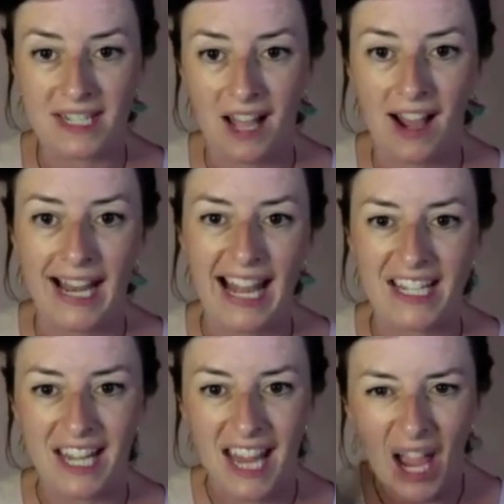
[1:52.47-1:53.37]
in
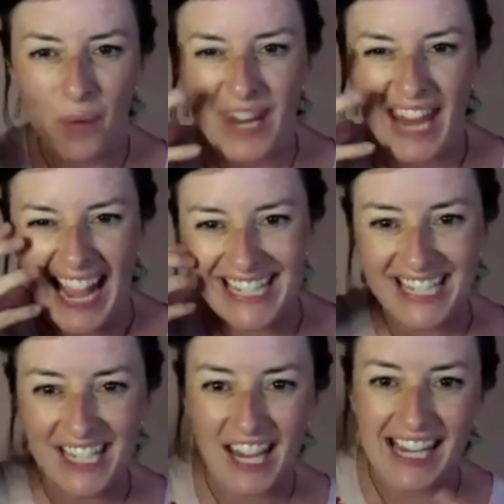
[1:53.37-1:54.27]
Thailand, and we
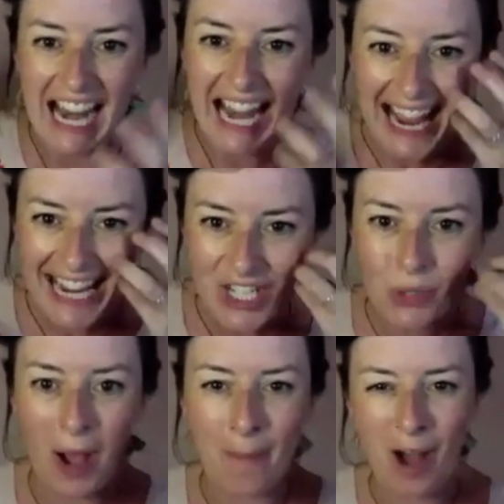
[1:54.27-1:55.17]
added clay
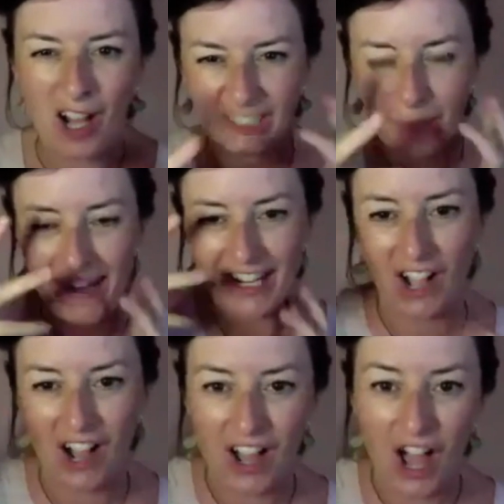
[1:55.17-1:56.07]
to our masks to
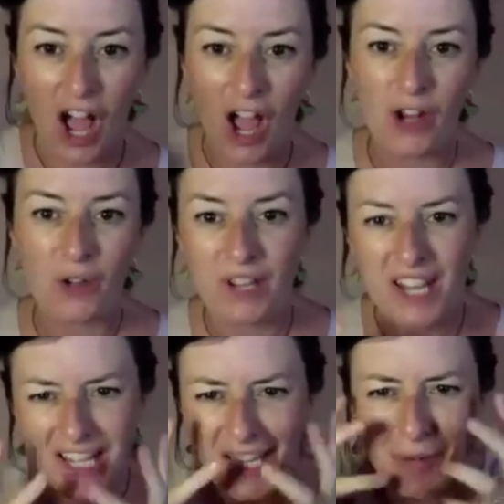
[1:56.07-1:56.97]
make our own,
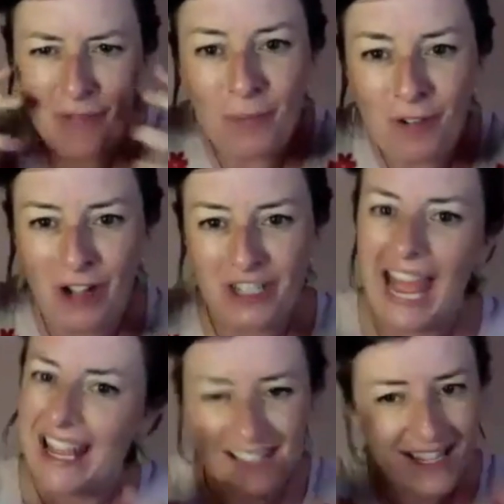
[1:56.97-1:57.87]
some of them
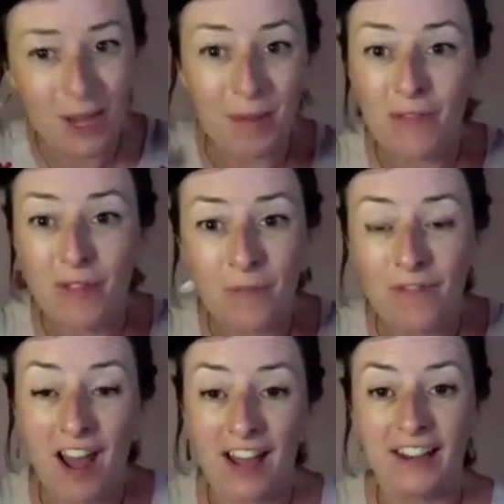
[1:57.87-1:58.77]
grotesque, some of them
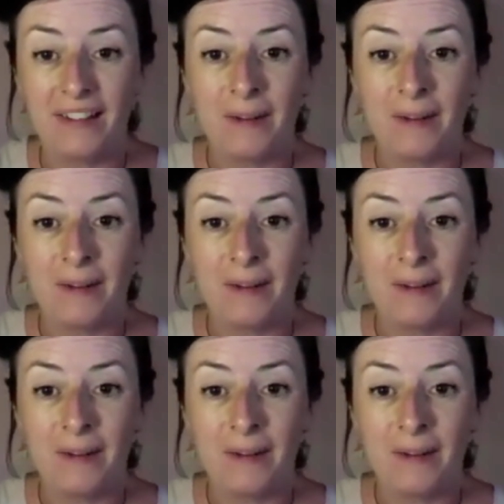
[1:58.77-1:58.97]
fun,